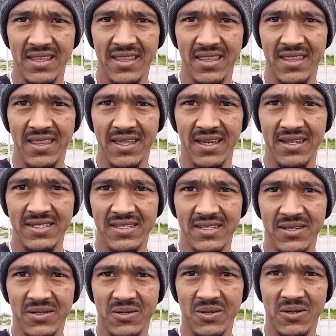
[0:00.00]
there's the
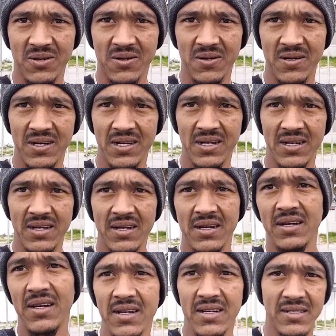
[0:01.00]
car.
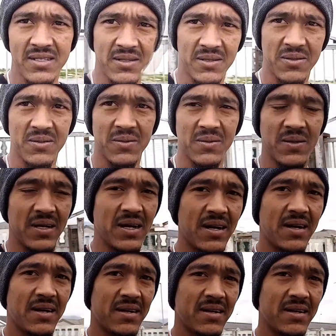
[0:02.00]
So yeah,